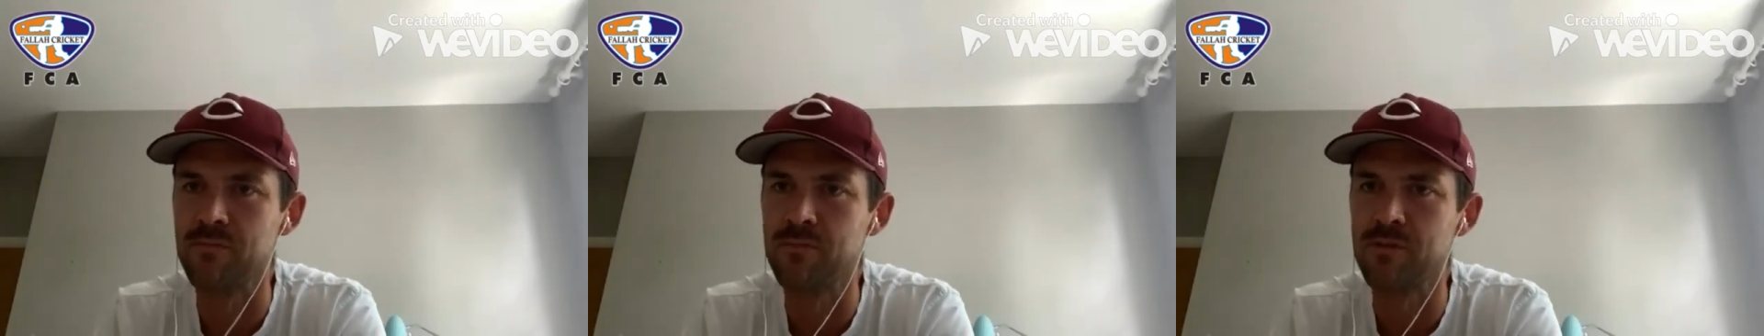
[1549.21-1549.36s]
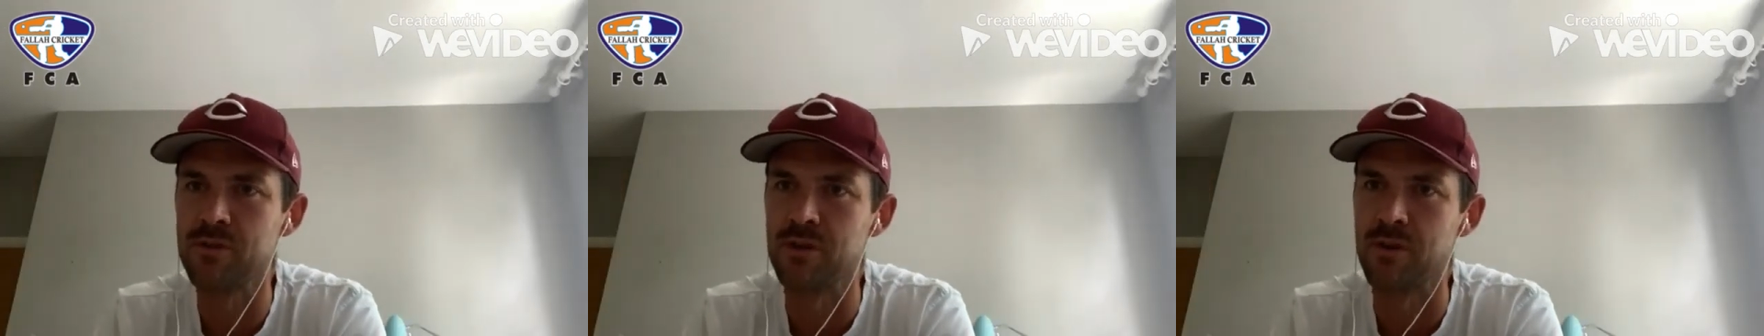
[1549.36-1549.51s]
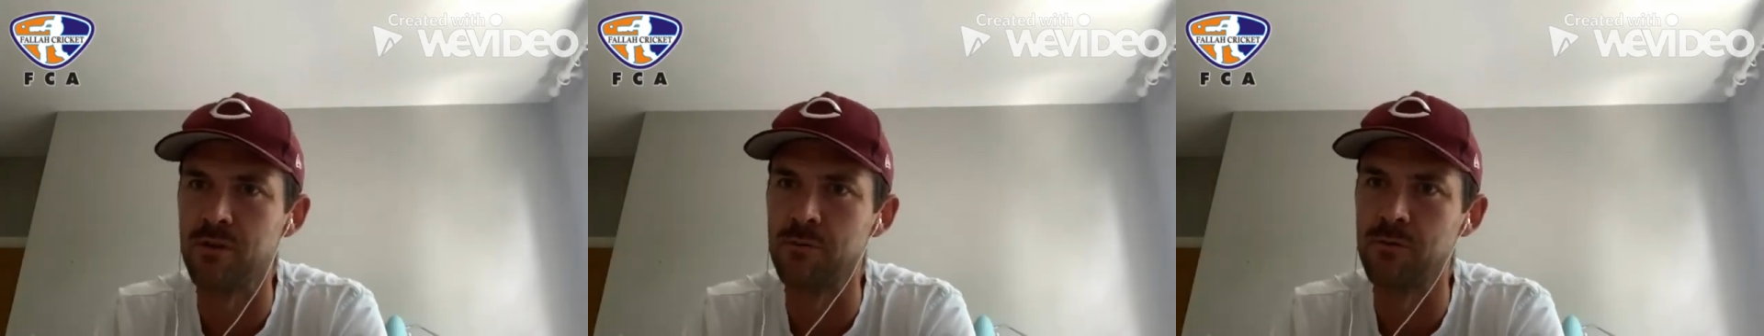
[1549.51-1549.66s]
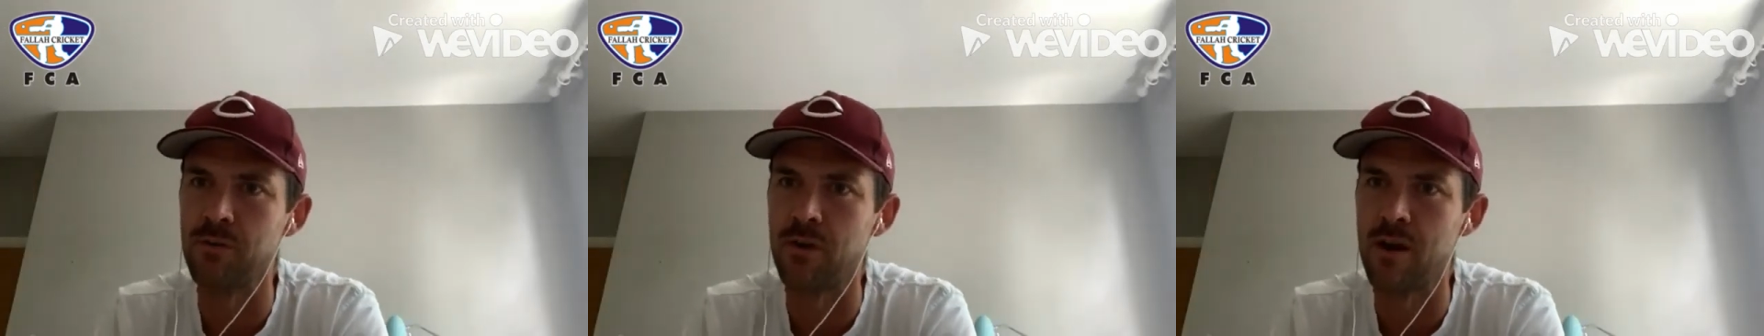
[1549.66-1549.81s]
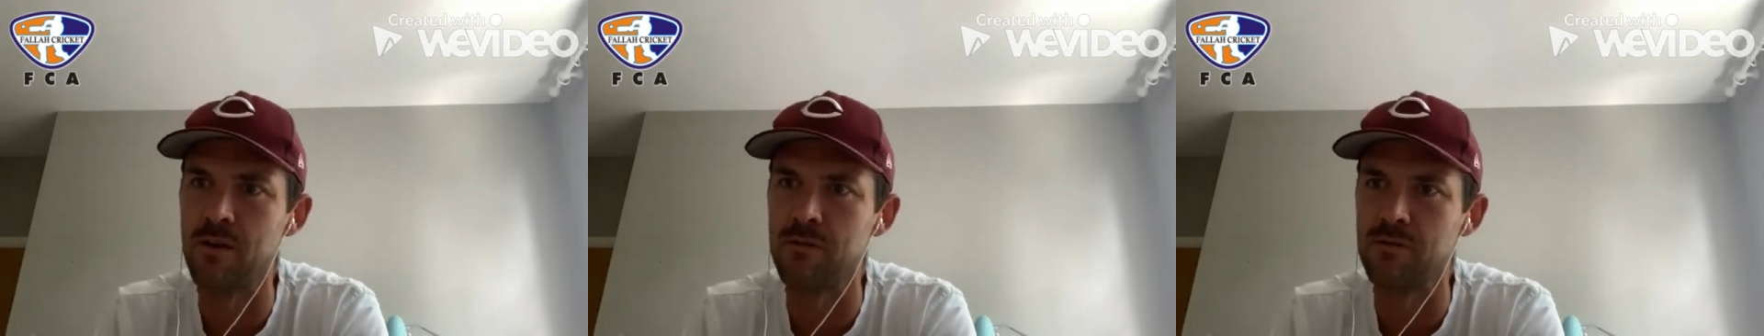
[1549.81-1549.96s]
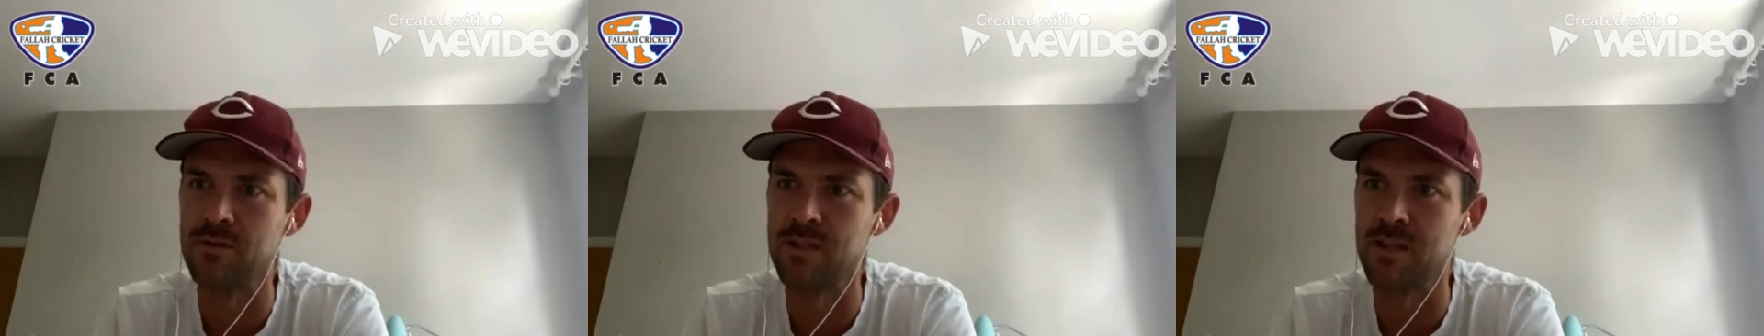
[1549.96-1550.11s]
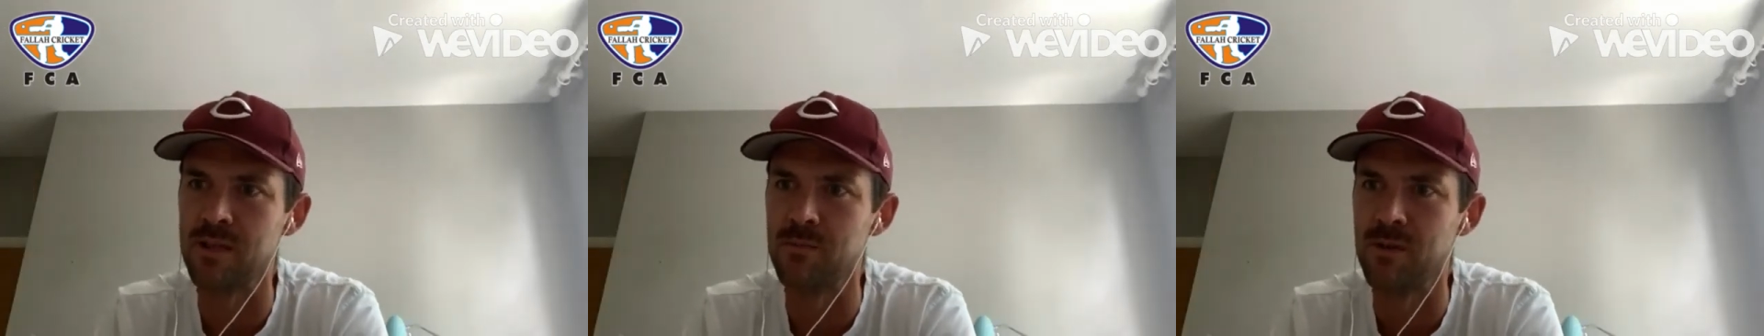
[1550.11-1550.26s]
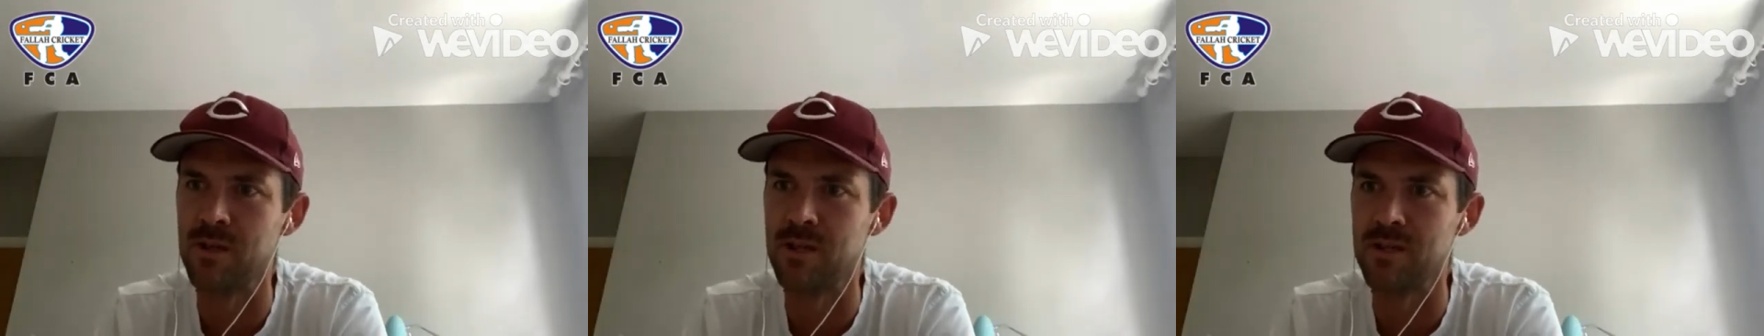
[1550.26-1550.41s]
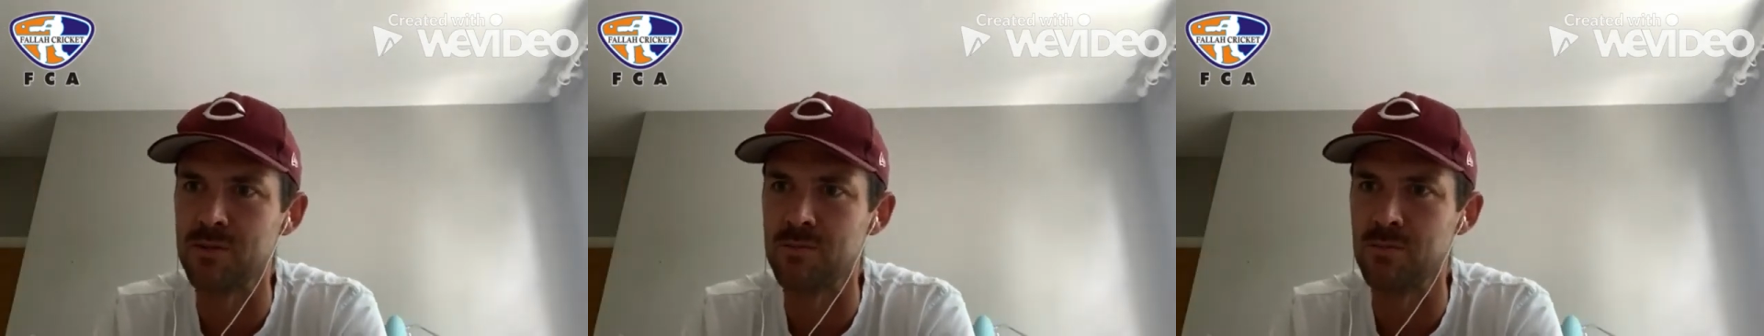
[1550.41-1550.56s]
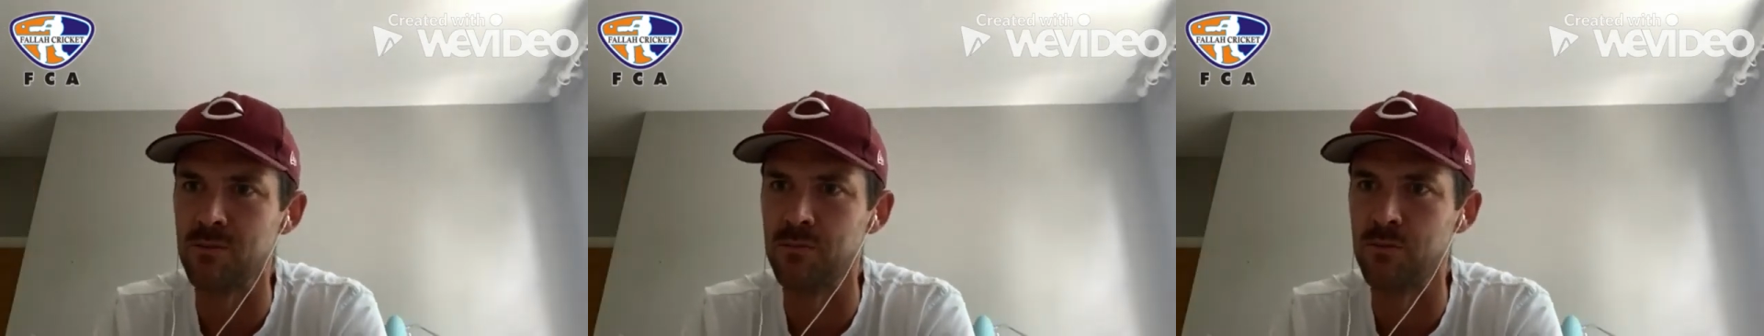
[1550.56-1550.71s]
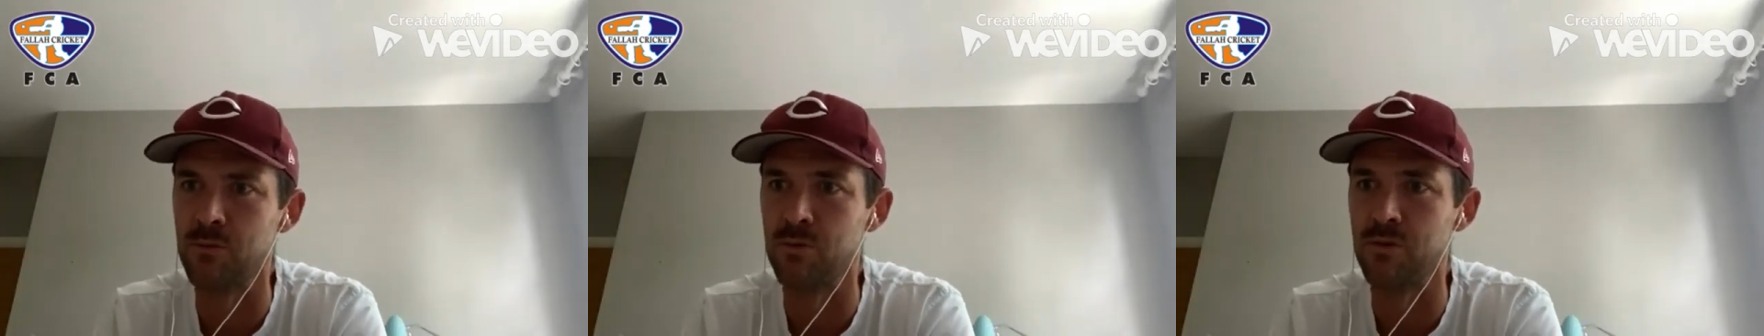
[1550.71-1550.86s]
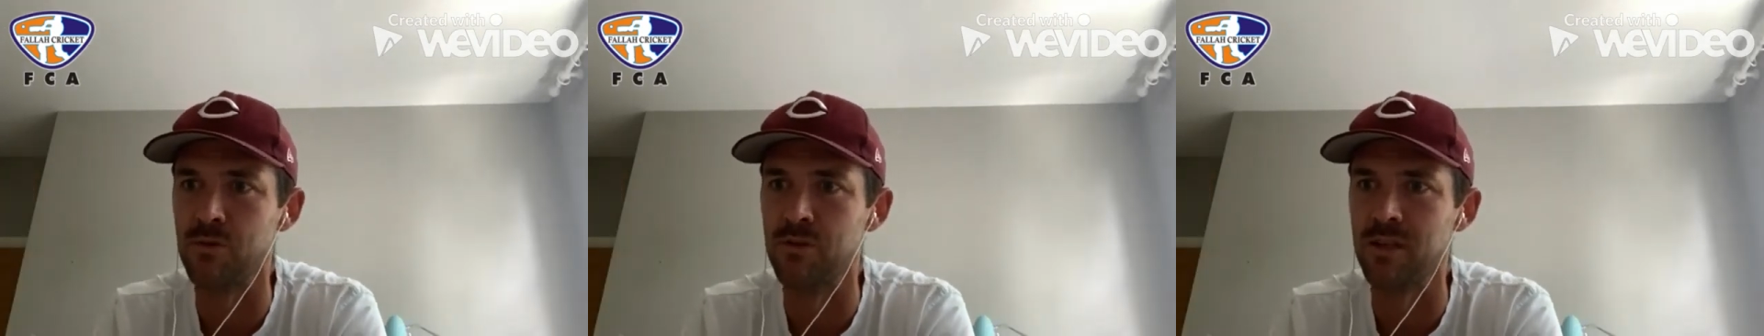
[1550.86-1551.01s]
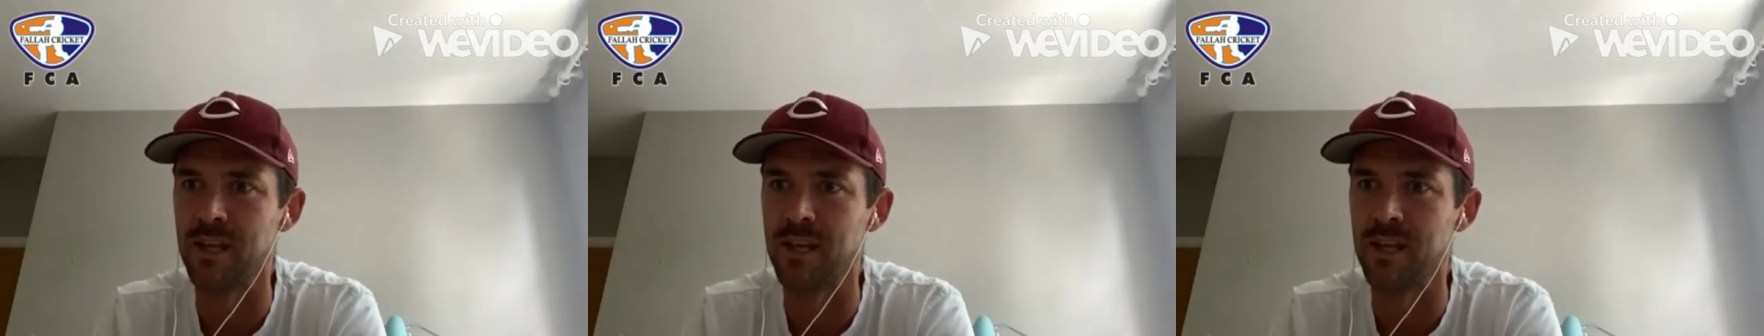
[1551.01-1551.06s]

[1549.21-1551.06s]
sort of 5 or 10 minutes before